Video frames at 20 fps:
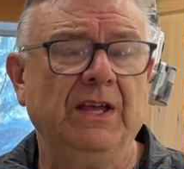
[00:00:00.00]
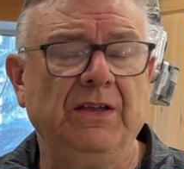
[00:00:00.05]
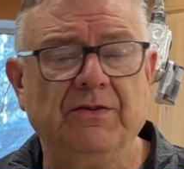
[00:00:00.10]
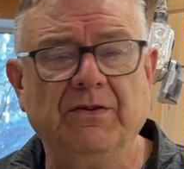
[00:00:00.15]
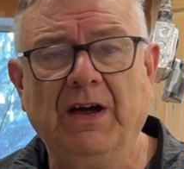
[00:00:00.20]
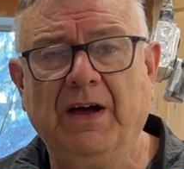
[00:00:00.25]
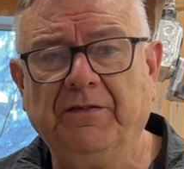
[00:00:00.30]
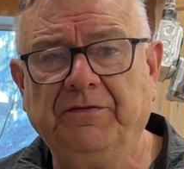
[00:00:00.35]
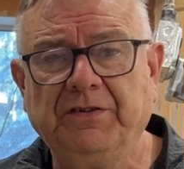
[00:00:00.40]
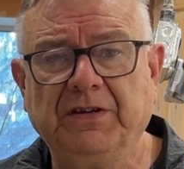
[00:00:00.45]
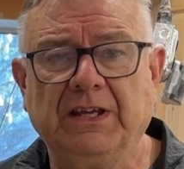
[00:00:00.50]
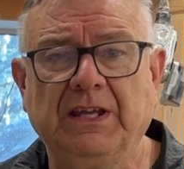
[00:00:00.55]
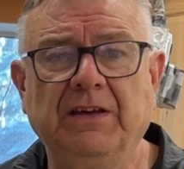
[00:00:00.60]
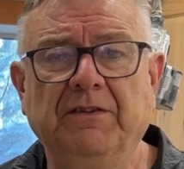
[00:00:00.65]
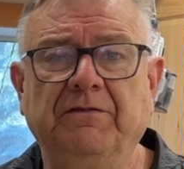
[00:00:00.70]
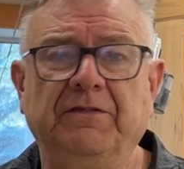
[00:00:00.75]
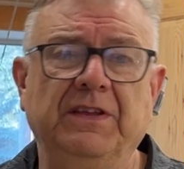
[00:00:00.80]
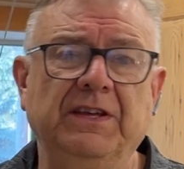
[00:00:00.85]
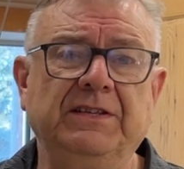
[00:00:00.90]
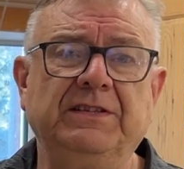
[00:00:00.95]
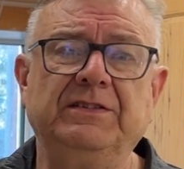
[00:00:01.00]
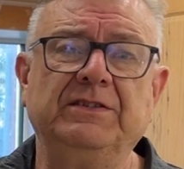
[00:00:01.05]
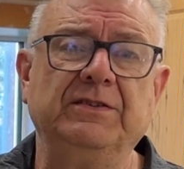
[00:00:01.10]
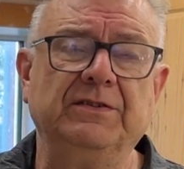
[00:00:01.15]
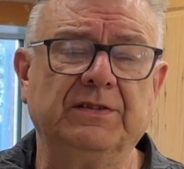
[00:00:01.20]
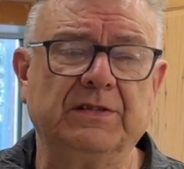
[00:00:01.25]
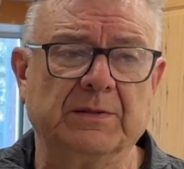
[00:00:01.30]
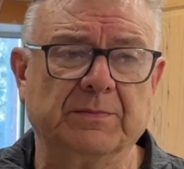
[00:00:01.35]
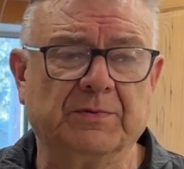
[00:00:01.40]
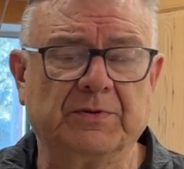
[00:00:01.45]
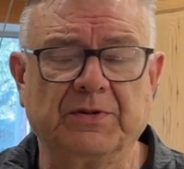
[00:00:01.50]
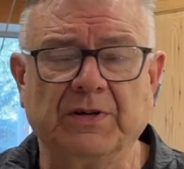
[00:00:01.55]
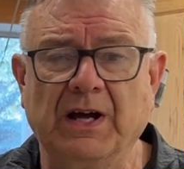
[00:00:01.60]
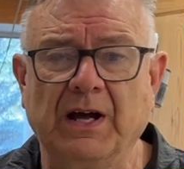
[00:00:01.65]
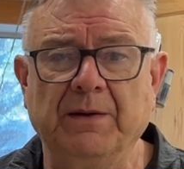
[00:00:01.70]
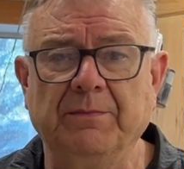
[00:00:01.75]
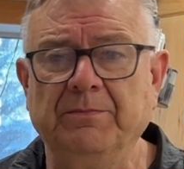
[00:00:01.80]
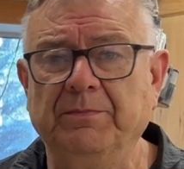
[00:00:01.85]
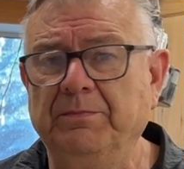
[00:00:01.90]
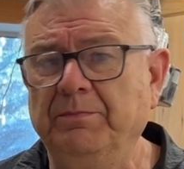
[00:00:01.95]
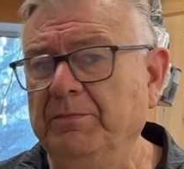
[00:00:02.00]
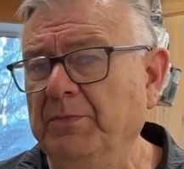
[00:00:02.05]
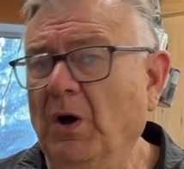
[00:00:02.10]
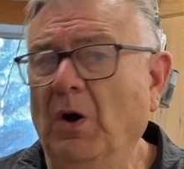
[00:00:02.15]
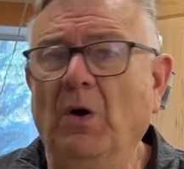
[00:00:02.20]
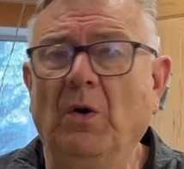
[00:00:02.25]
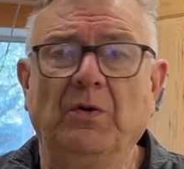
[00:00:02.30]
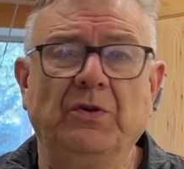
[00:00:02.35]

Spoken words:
have to give this to subscribe? No,